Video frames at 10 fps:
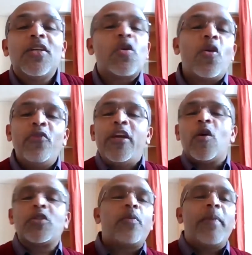So we
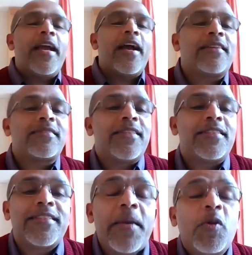also may ask
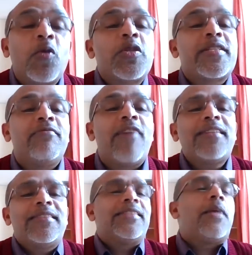the same question,
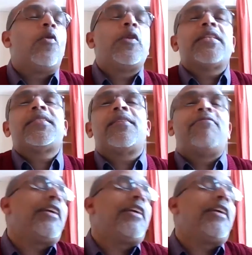what the politics,